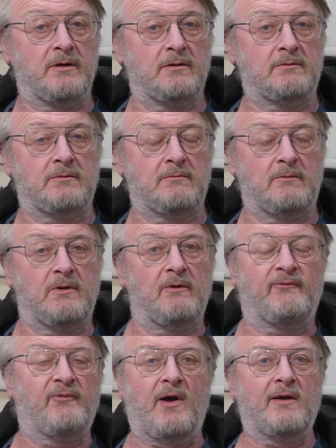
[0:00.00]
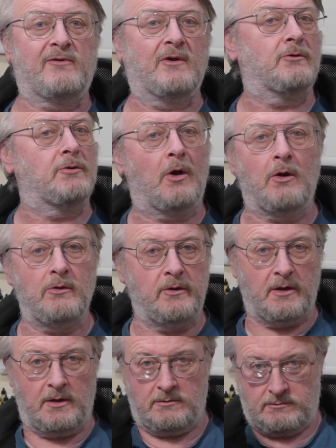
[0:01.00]
the, the fighter, not
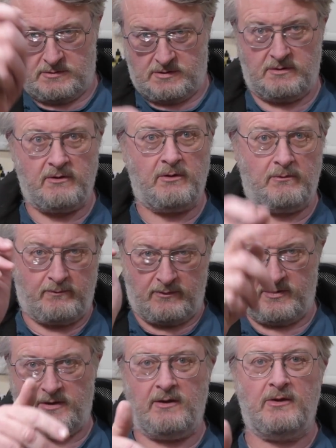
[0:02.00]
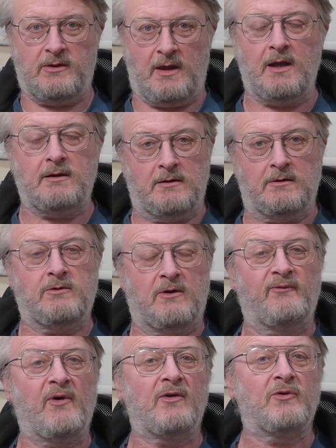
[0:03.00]
the, the thing.
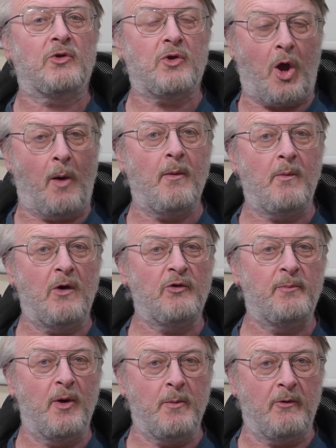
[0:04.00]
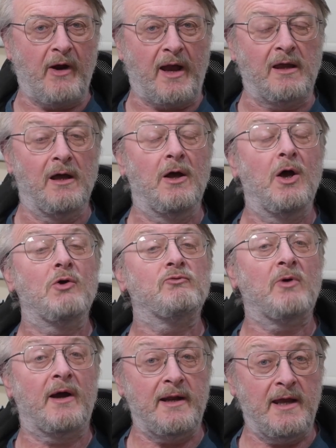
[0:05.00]
The fighter, the Commonwealth boomerang,
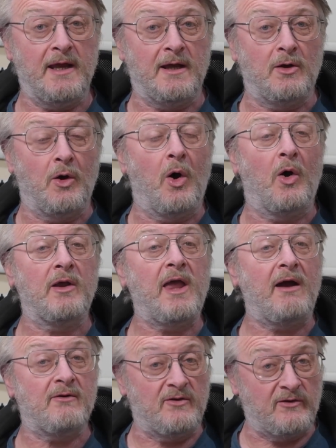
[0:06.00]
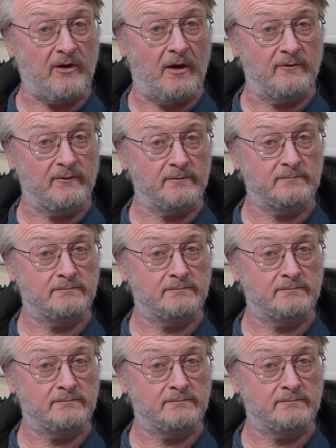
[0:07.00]
right here on Gary's stuff.